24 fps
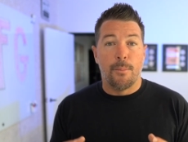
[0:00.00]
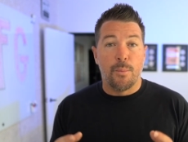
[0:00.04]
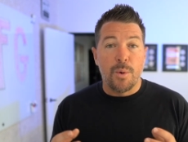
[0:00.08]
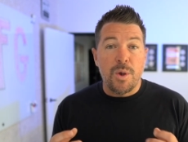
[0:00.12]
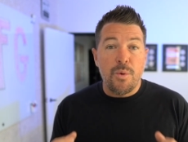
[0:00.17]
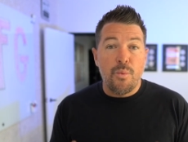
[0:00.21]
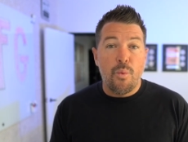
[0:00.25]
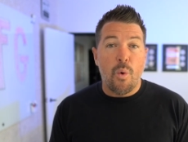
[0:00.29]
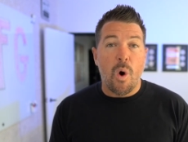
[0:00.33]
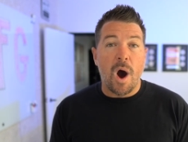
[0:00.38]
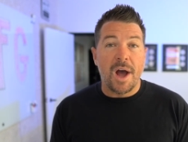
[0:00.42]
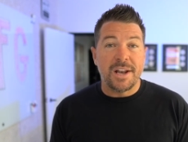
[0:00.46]

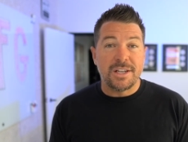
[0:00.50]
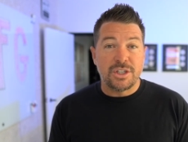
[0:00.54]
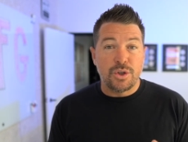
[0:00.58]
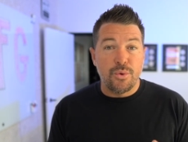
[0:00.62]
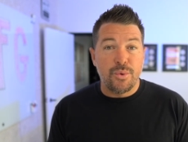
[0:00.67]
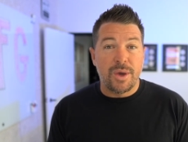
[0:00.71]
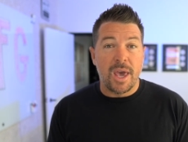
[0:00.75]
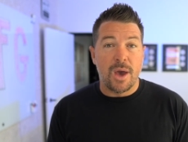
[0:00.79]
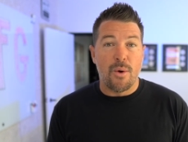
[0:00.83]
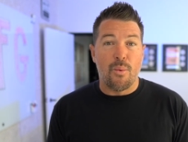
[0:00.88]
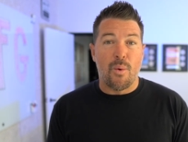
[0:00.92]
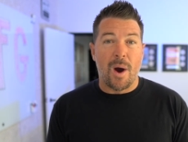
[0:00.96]
We want
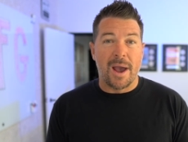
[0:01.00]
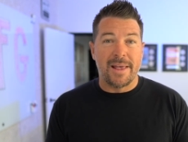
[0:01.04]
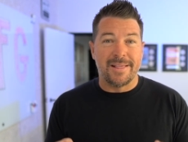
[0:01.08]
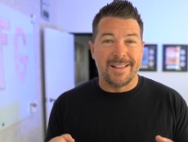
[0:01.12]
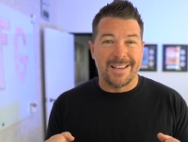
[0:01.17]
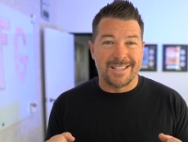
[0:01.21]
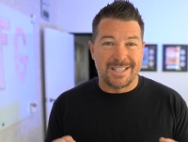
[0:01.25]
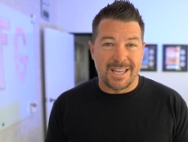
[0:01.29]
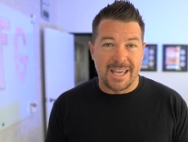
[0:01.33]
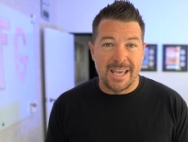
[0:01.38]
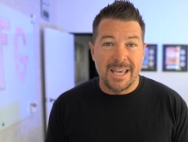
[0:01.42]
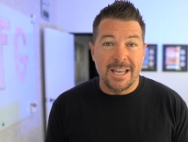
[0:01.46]
to get
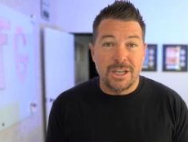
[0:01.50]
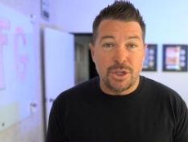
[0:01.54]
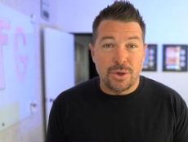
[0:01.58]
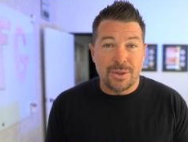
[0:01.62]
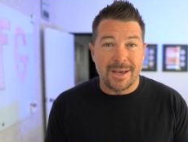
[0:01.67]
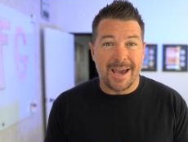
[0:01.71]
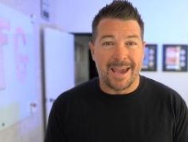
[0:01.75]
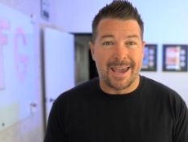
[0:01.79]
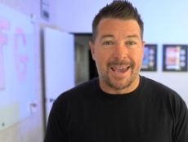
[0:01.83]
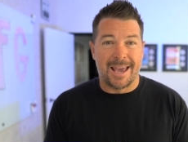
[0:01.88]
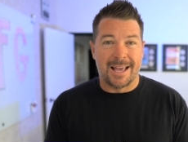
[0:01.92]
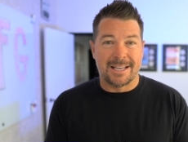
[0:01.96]
whitelist into
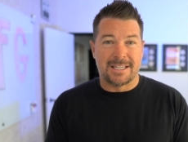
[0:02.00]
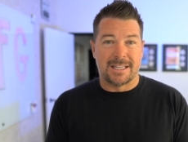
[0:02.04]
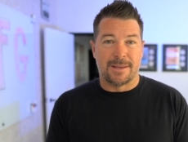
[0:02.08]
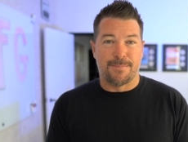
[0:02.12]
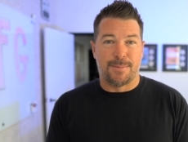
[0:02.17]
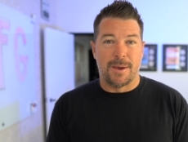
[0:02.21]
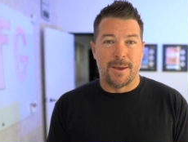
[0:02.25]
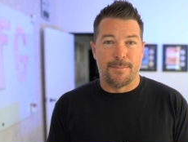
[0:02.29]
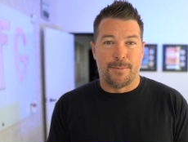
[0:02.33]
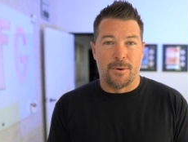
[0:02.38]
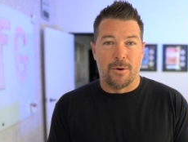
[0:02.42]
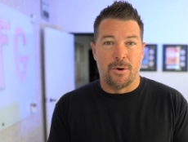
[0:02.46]
the hands of the
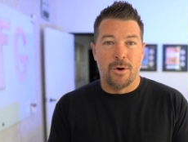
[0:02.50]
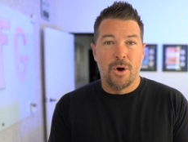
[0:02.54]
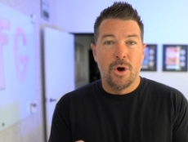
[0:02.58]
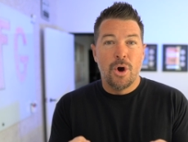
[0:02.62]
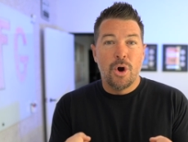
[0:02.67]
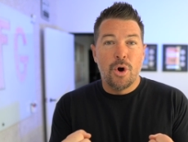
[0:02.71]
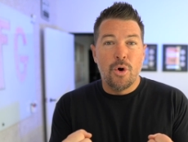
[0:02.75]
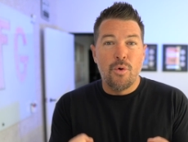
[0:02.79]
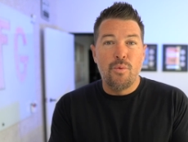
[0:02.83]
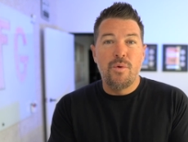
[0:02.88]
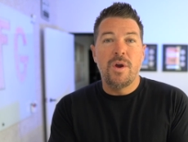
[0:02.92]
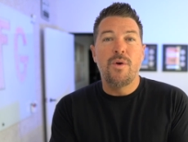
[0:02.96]
people
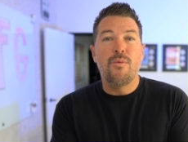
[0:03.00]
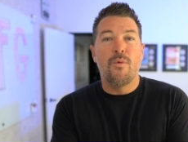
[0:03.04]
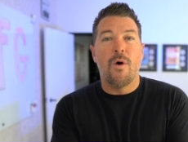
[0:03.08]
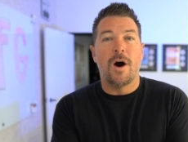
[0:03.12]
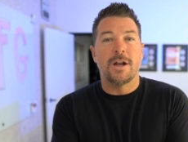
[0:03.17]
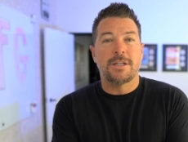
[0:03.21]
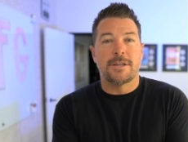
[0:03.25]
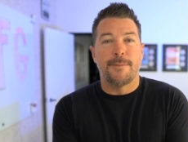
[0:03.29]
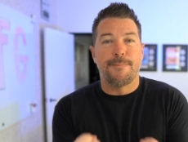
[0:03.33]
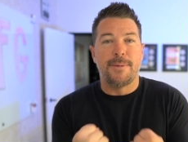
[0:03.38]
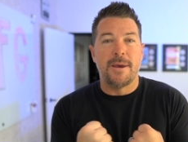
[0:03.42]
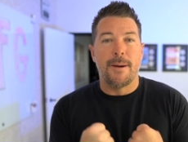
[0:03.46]
who we
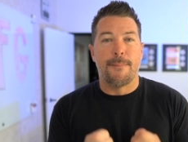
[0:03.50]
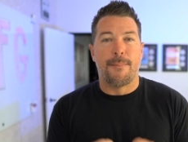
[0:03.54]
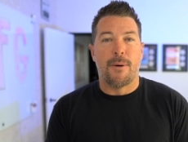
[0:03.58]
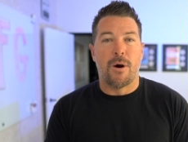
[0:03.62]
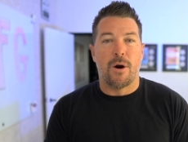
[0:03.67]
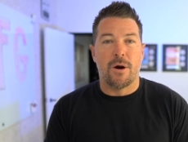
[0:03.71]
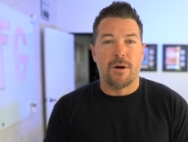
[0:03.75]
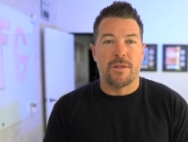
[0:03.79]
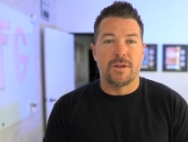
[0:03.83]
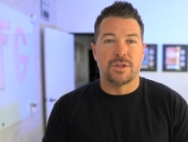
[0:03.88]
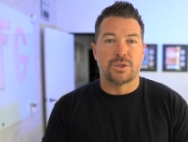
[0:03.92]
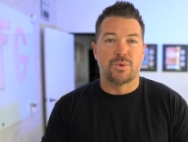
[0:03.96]
want to be a
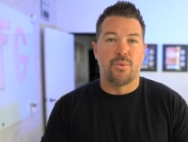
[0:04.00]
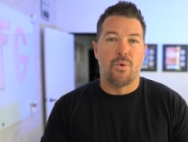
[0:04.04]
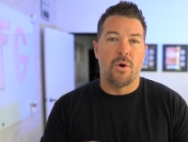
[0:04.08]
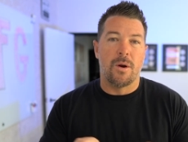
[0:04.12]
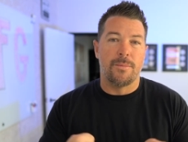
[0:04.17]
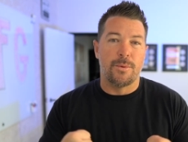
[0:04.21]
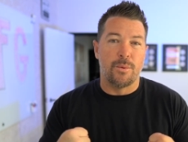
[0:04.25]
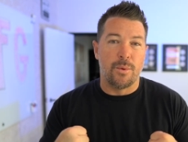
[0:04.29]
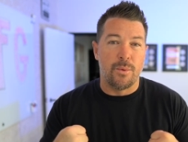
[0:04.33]
part of the Swarm,